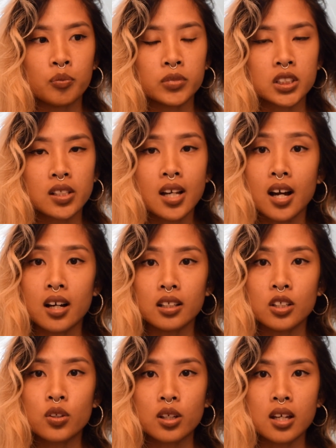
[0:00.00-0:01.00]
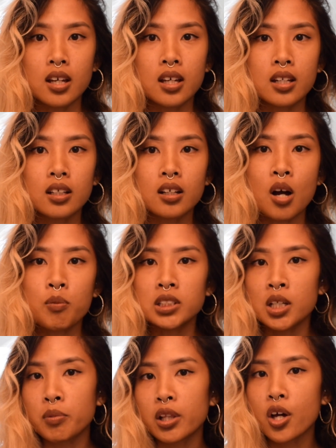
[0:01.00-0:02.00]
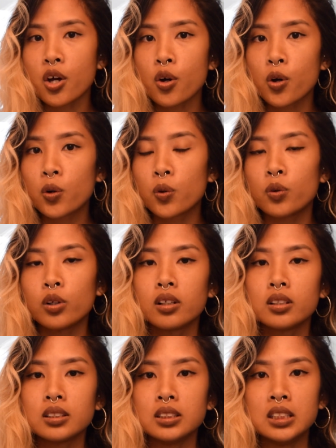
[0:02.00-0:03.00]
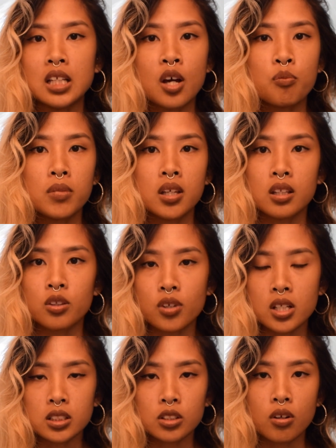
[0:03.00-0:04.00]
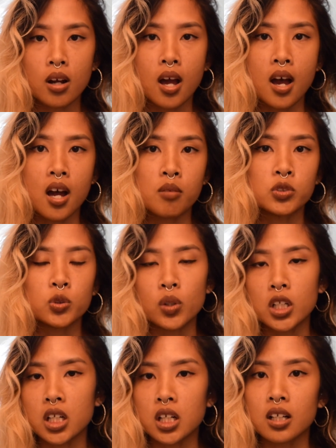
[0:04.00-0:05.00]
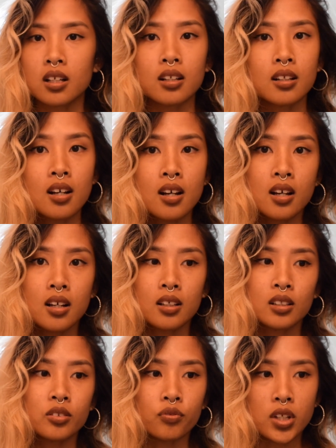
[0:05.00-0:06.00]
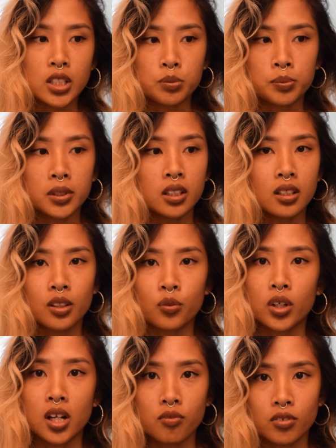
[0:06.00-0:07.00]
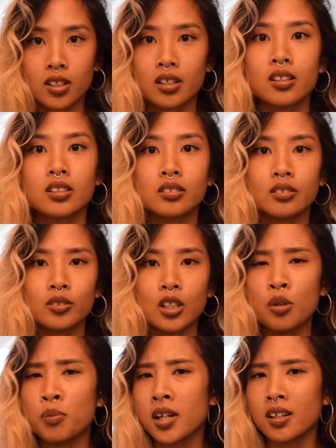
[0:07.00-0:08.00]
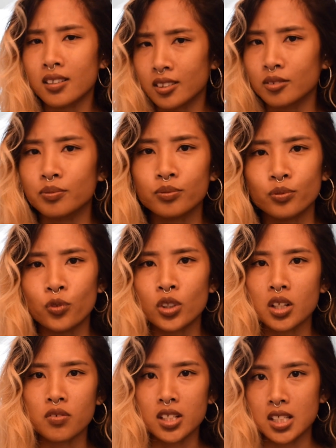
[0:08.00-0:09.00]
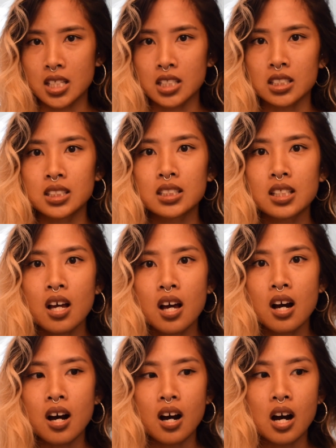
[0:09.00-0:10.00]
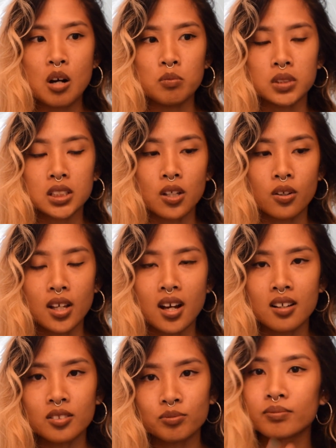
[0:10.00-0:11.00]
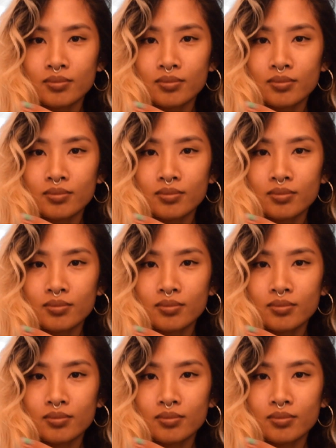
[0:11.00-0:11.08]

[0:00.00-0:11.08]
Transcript: So yeah, you could comment down below, DM me through Instagram, Twitter, Facebook, whatever, email, whatever it is. So yeah.